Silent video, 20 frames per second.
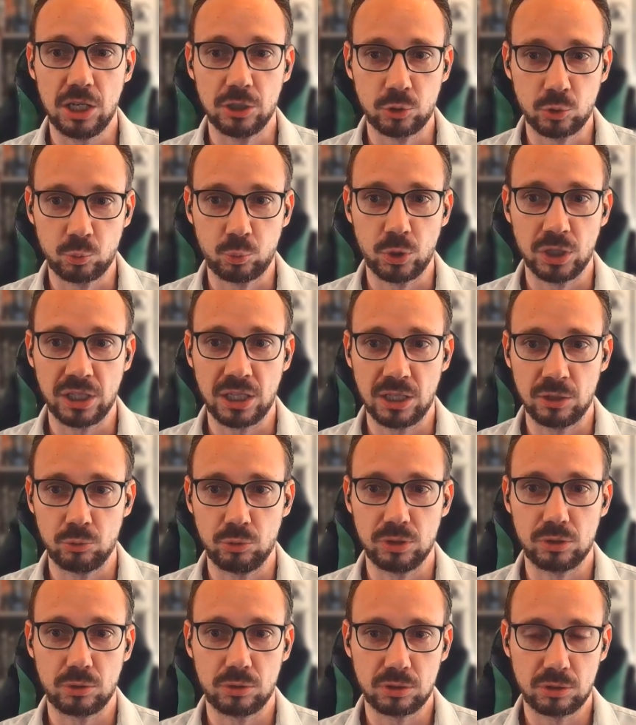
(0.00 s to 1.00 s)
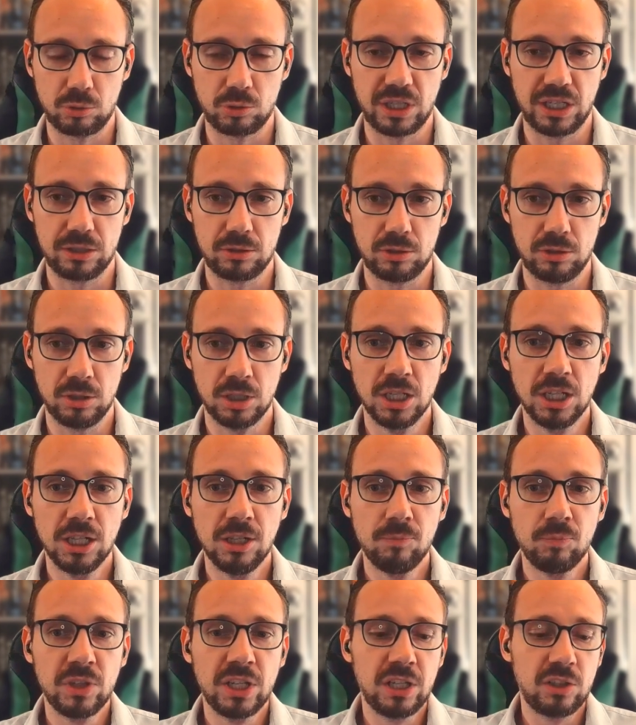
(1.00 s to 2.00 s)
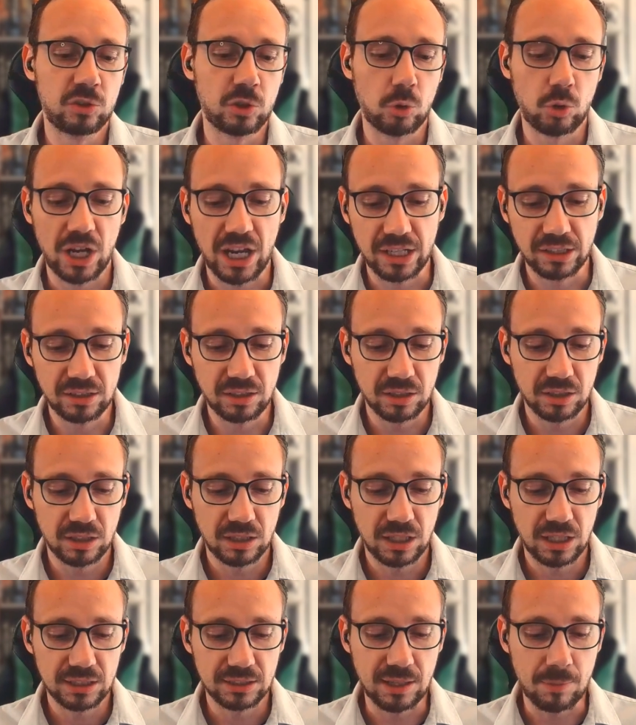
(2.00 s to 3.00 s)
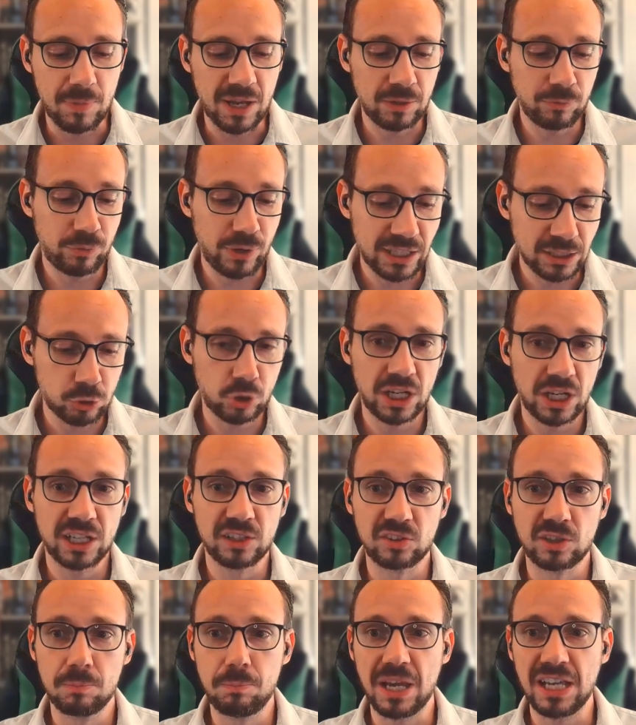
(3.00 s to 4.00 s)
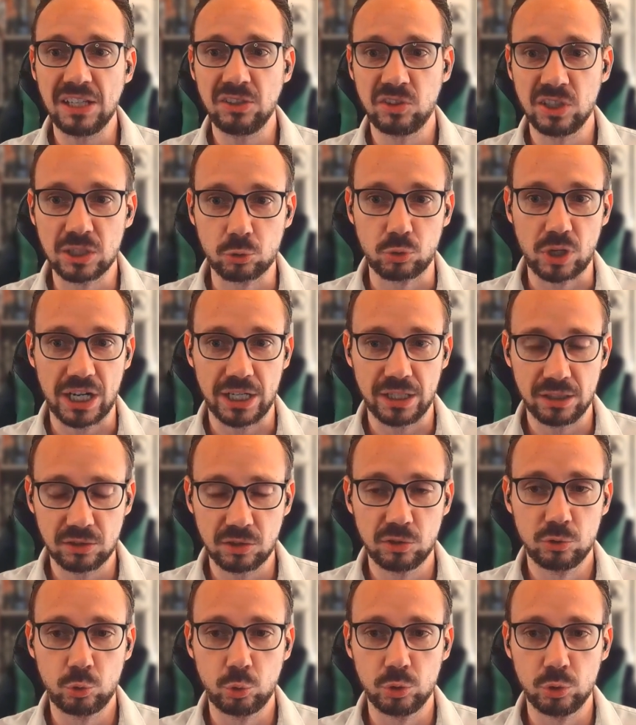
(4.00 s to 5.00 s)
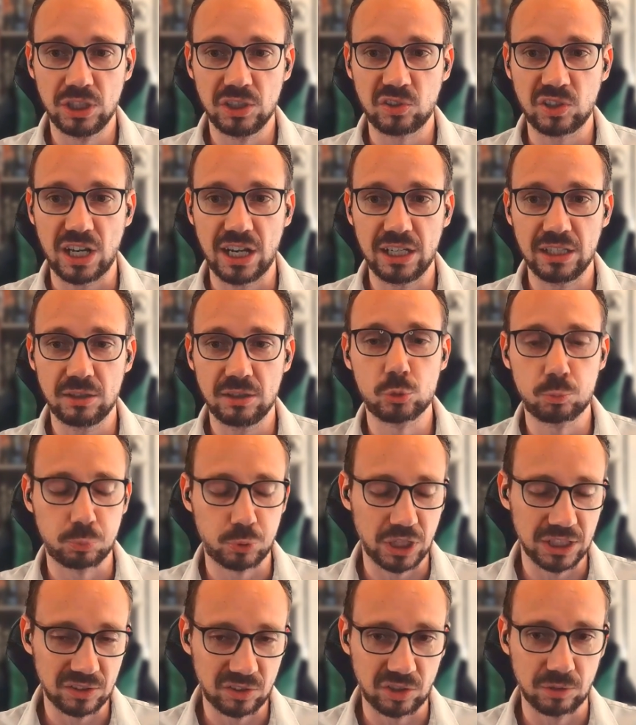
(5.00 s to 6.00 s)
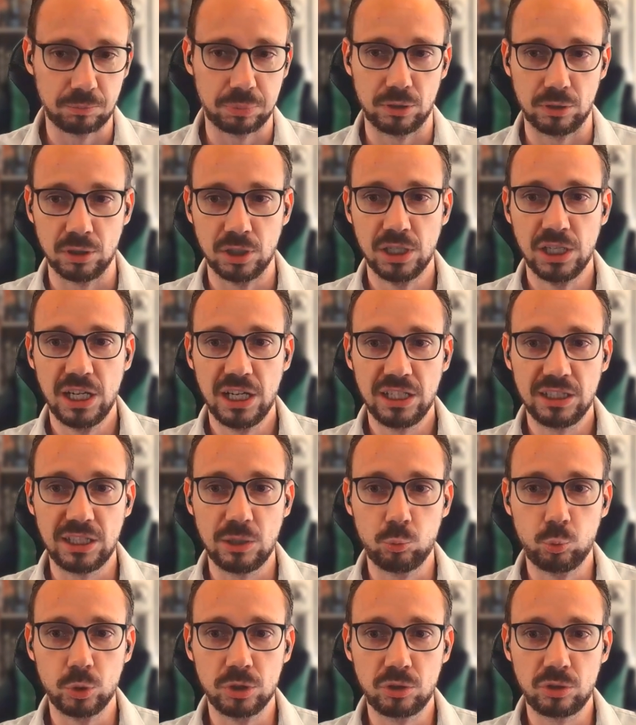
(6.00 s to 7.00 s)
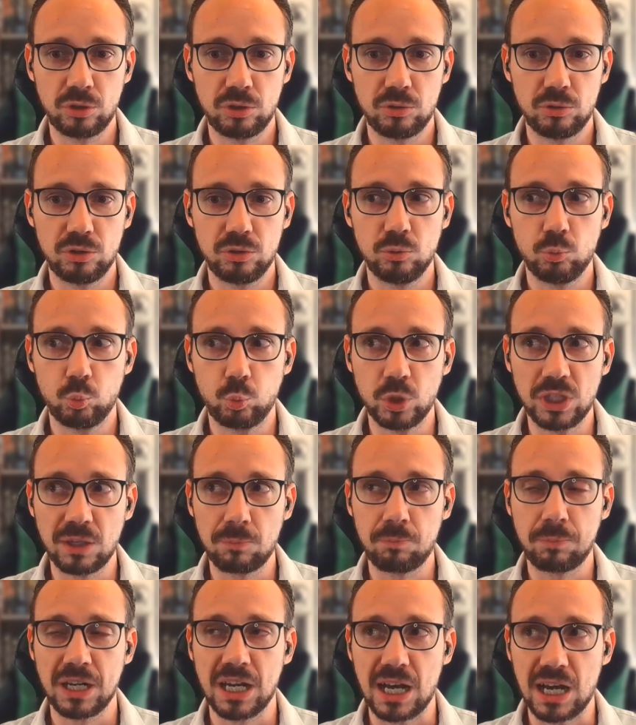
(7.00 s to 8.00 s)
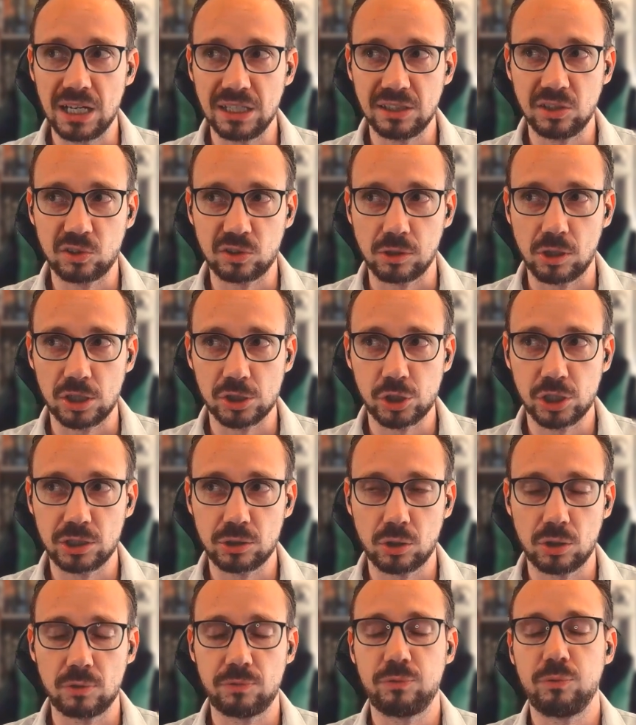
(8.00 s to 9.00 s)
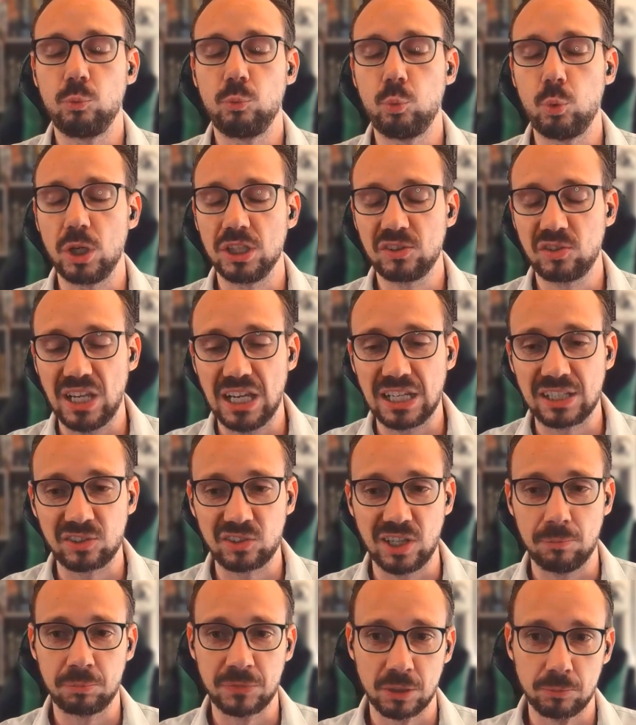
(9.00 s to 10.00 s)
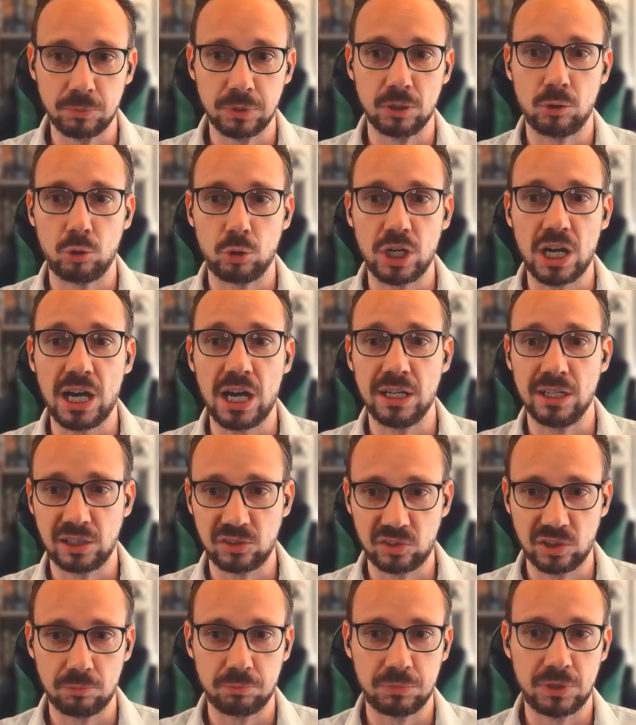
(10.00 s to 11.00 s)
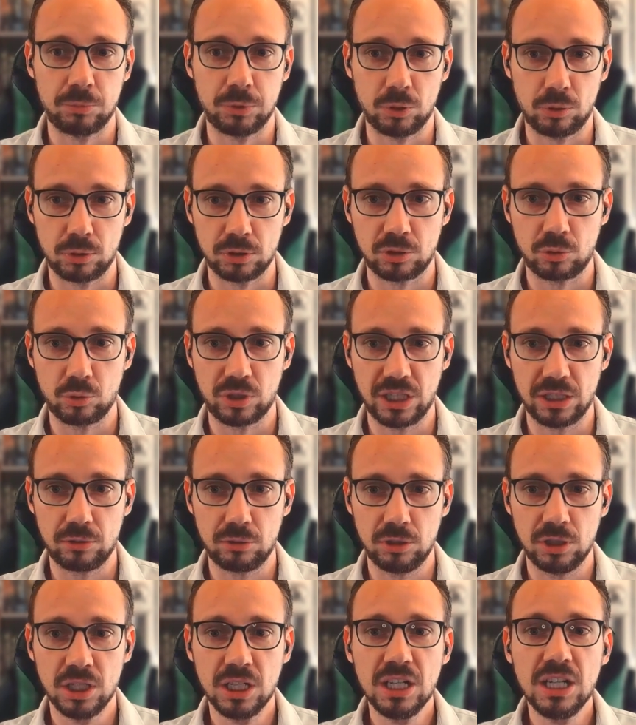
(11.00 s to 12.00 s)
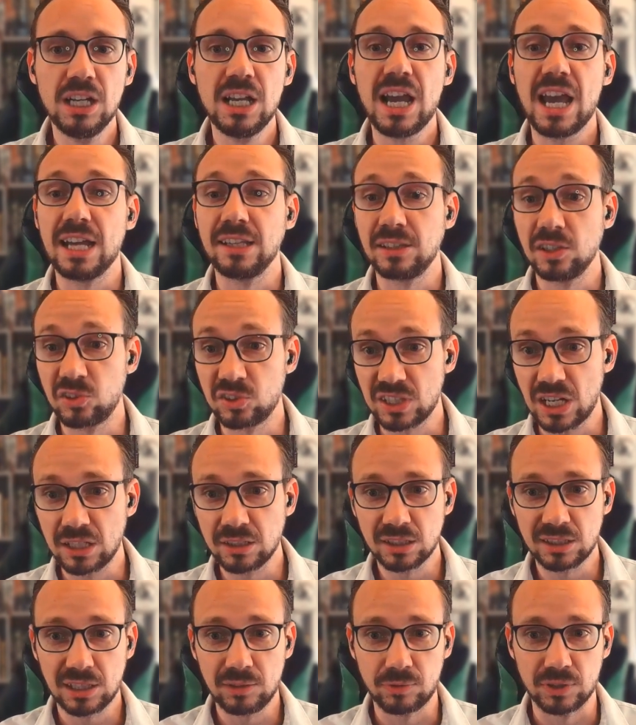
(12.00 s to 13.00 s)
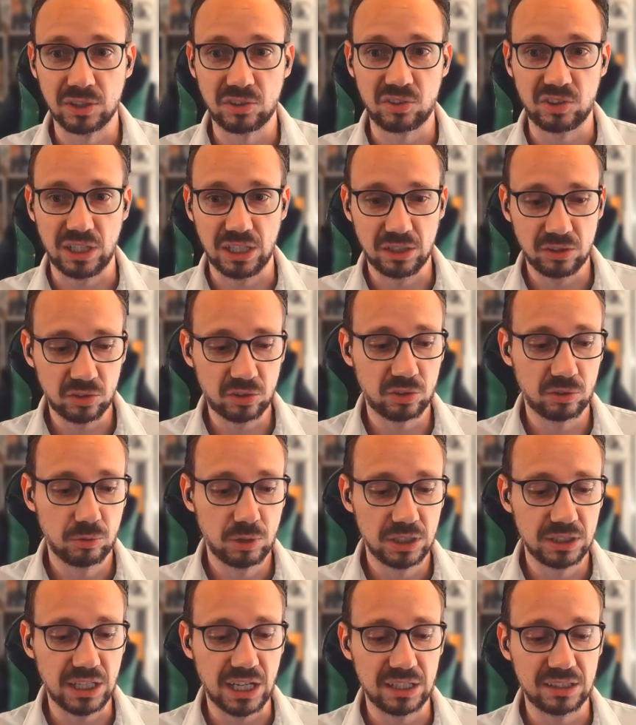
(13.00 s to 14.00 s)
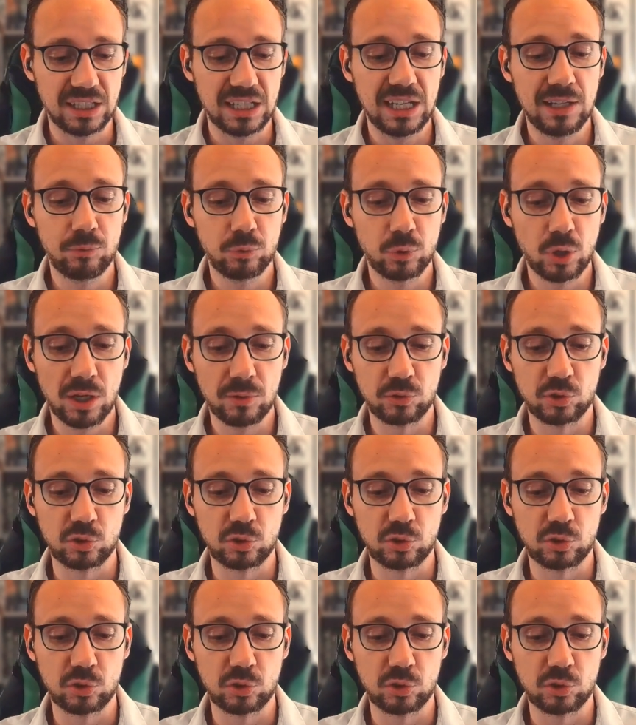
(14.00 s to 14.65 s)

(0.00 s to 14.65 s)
out of 100 altogether. So, and the manufacturer has the basic right to decide which principle they would apply this logic of what's acceptable or unacceptable altogether. And the standard even says that if you have